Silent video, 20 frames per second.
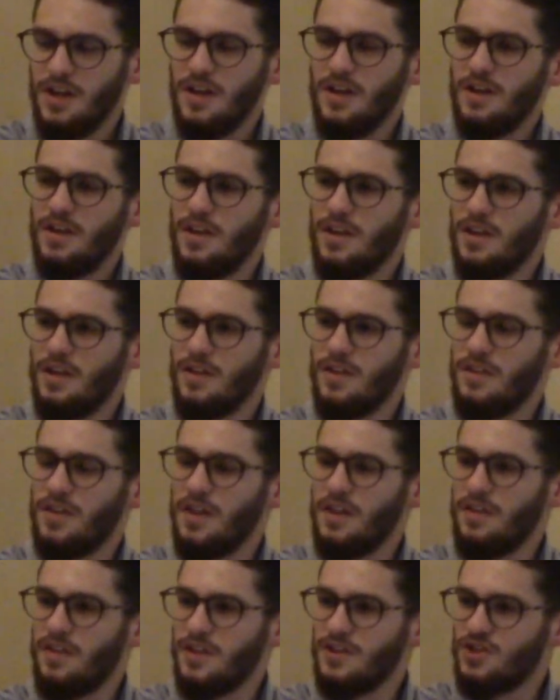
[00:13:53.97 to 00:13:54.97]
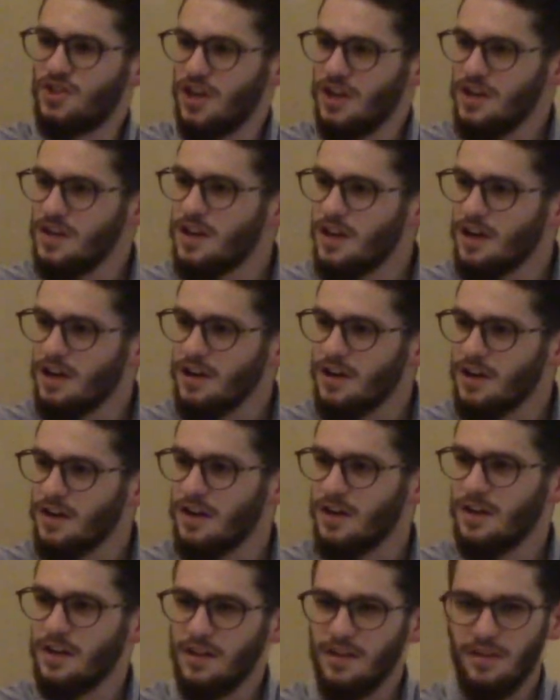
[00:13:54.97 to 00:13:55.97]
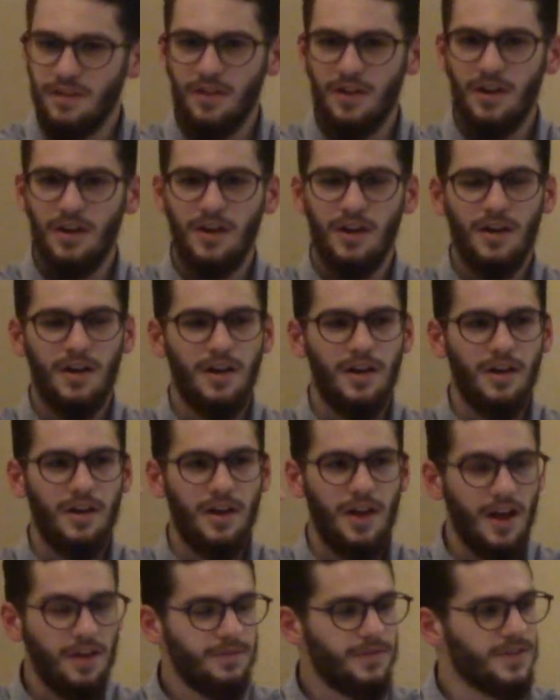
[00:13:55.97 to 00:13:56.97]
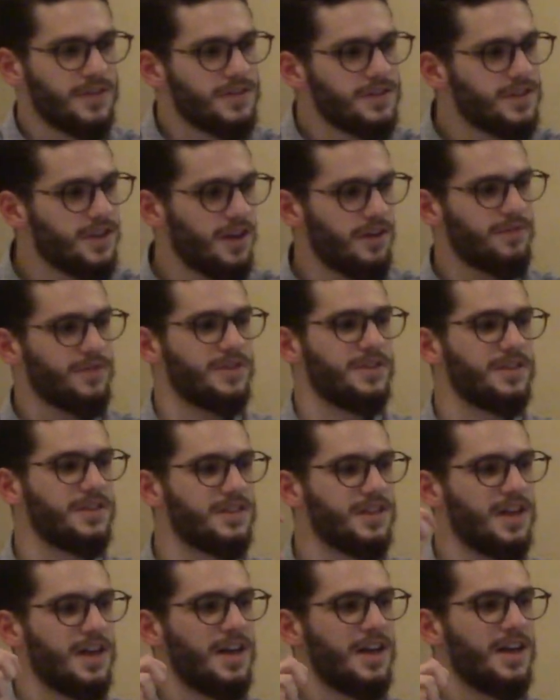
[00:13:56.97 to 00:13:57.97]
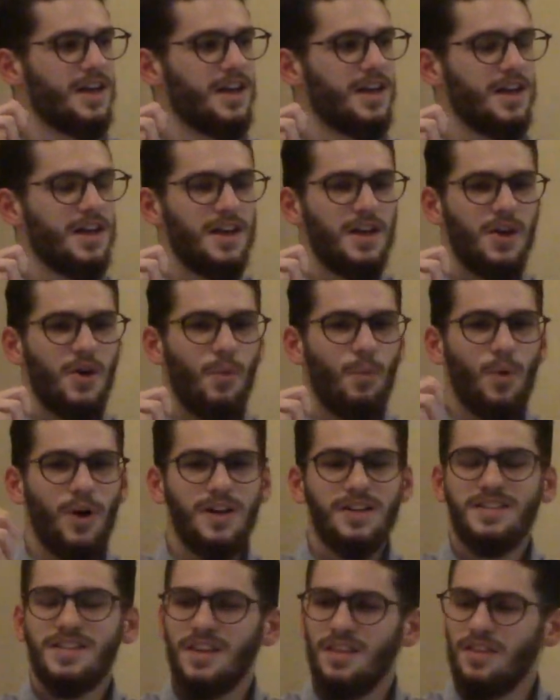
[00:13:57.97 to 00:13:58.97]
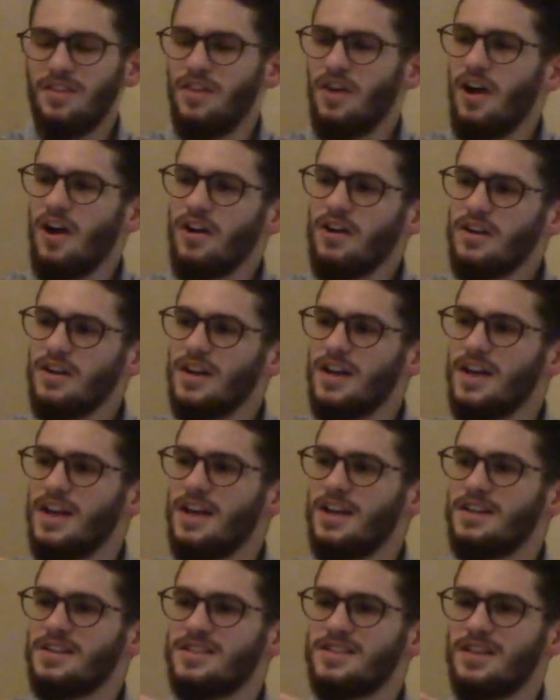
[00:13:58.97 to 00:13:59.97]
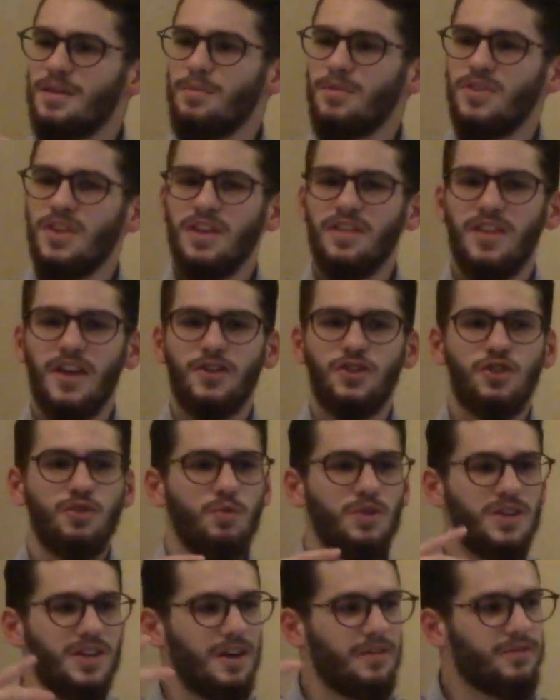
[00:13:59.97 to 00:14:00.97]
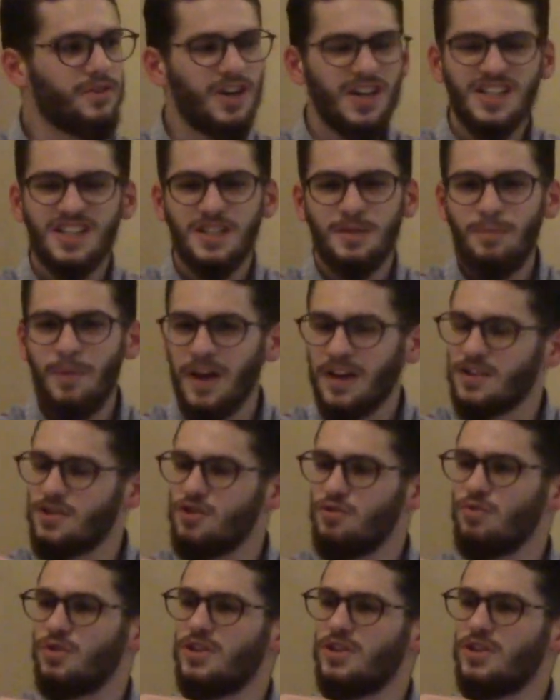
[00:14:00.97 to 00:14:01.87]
The Jannah, the heavens, what is in there, it is something that you would never expect, you would